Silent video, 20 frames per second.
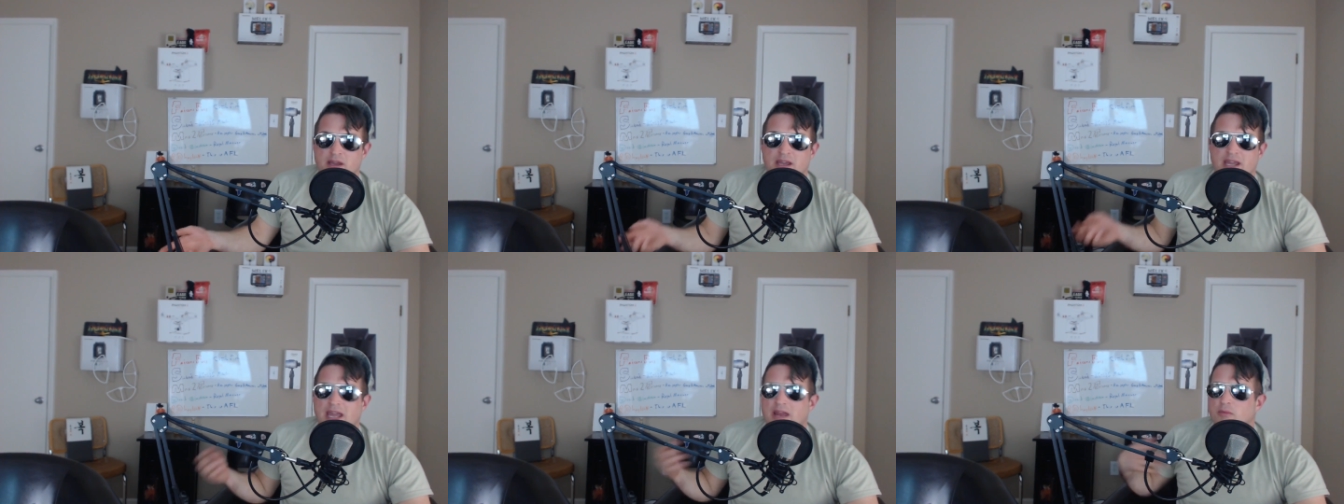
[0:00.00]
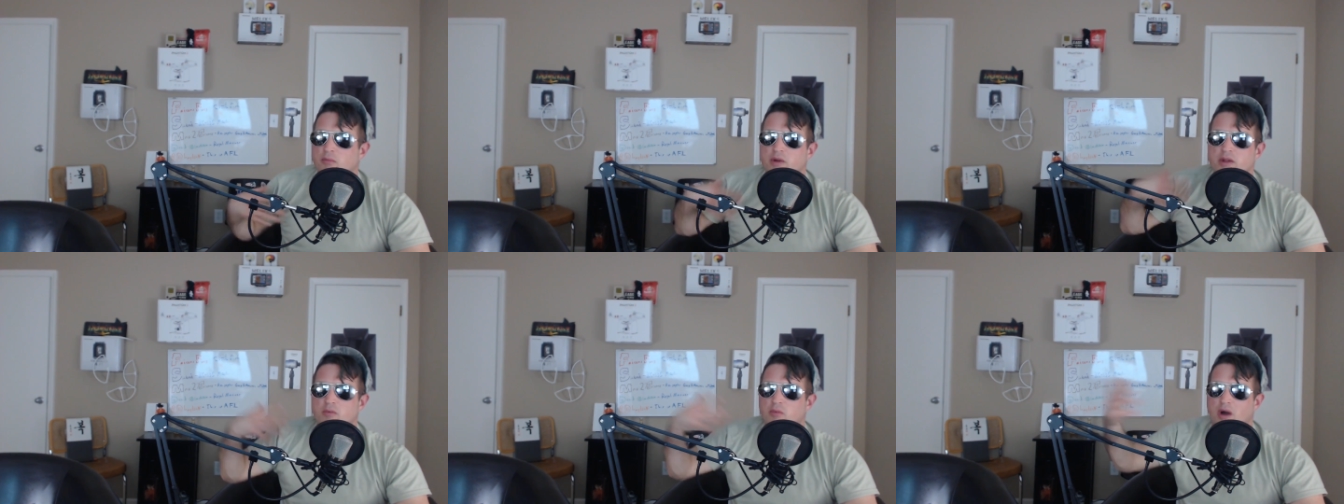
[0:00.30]
And
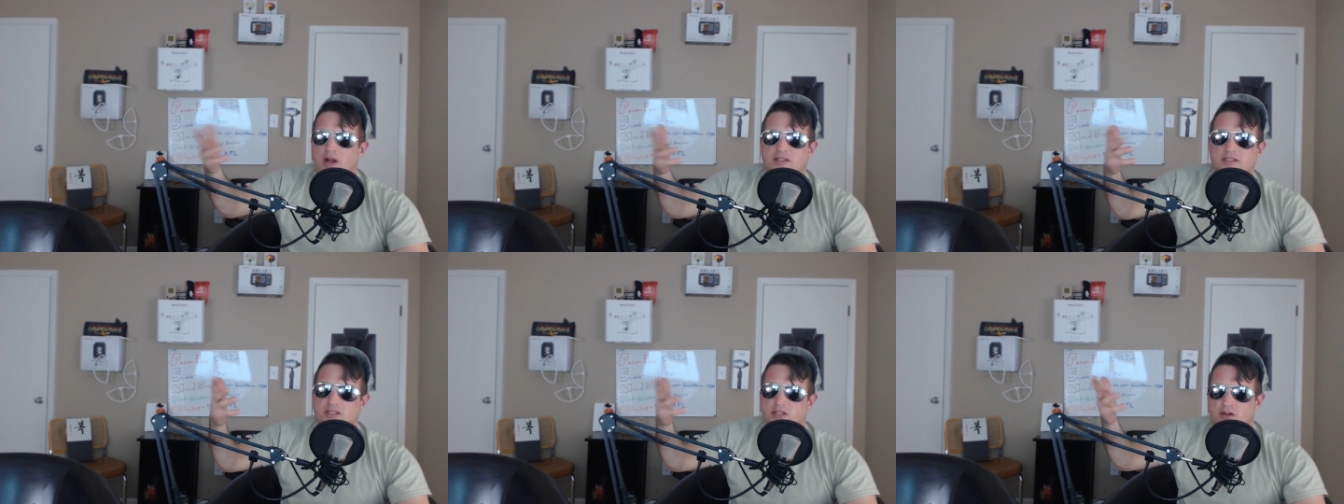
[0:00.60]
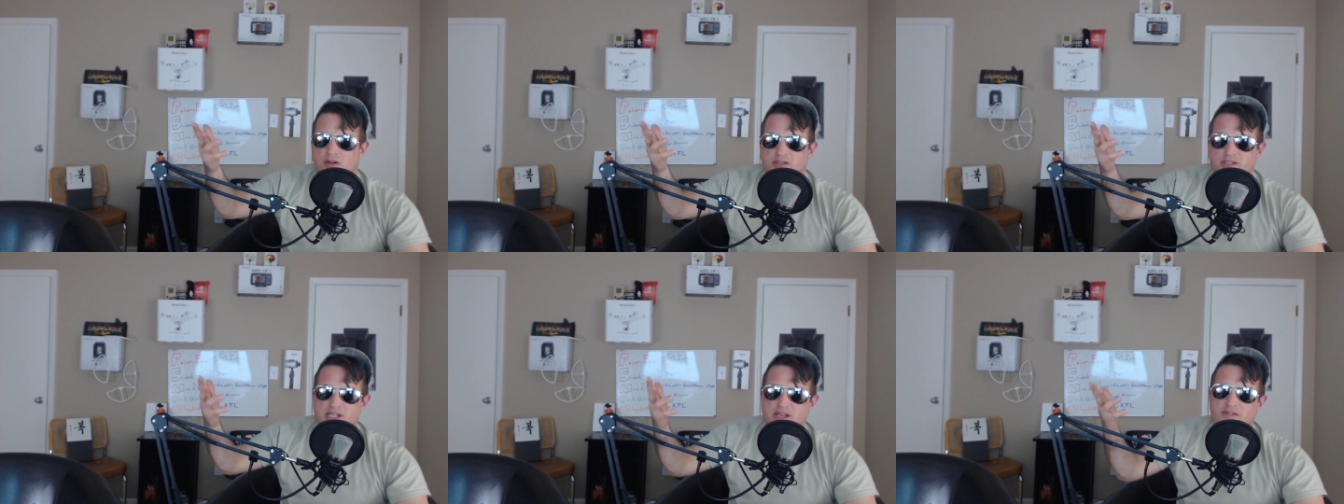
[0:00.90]
we watched it
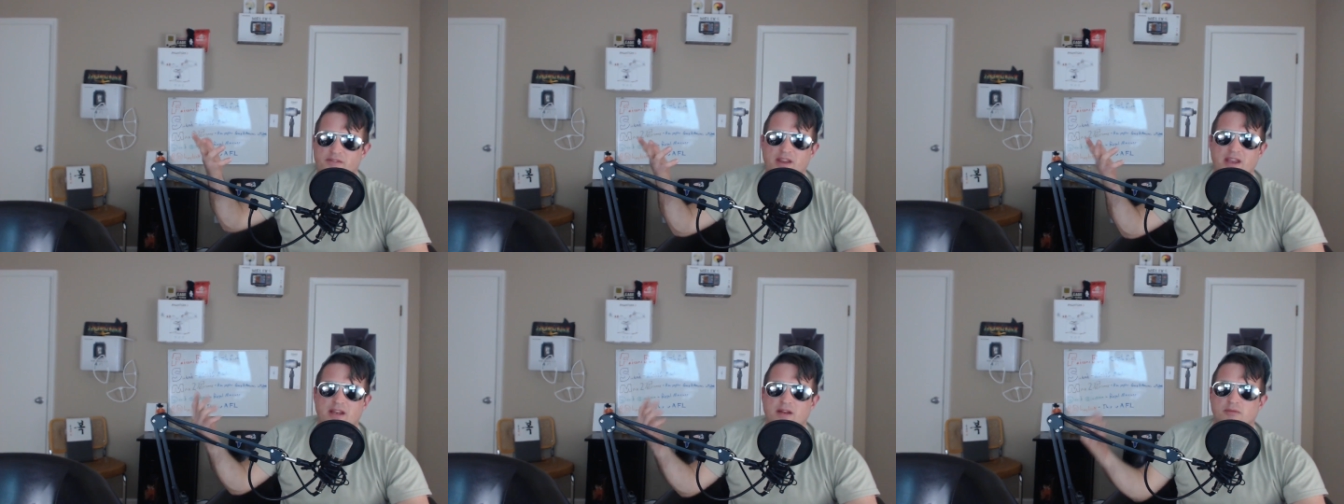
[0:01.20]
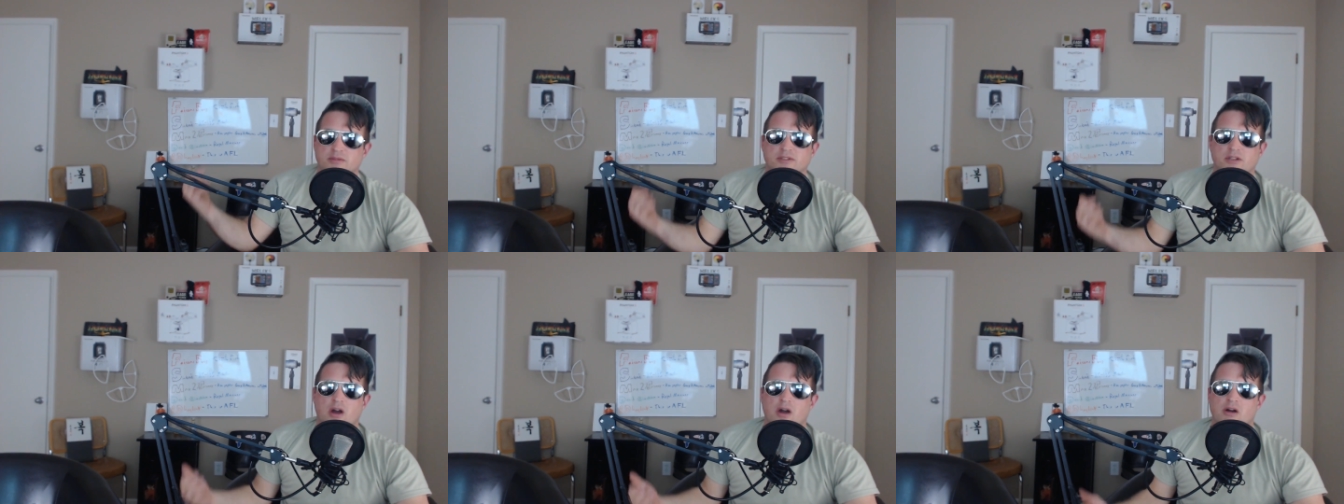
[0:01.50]
on TV, and it
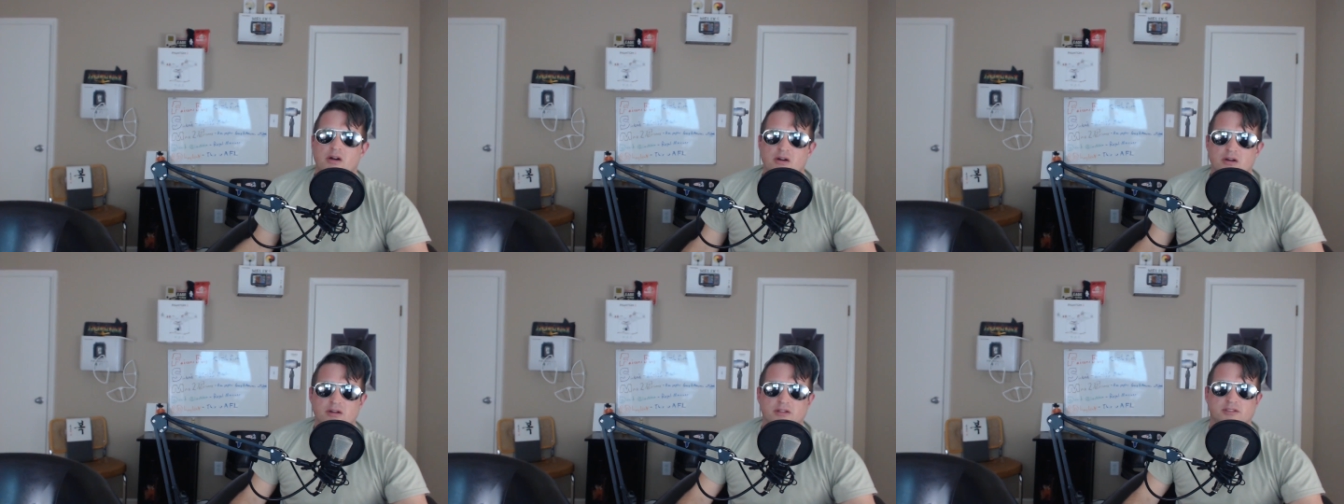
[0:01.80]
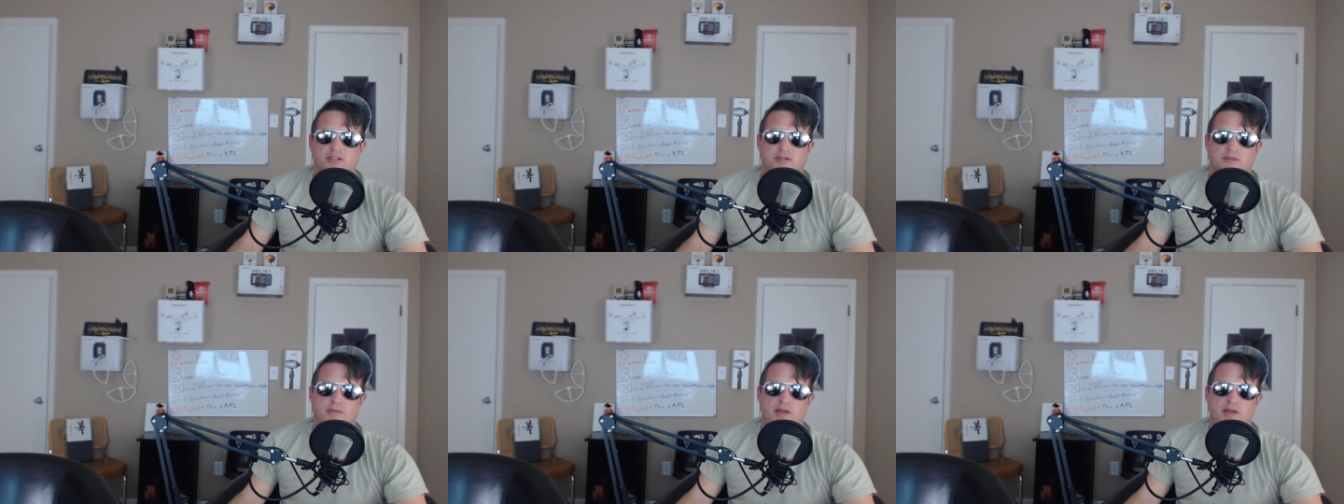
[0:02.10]
was awesome.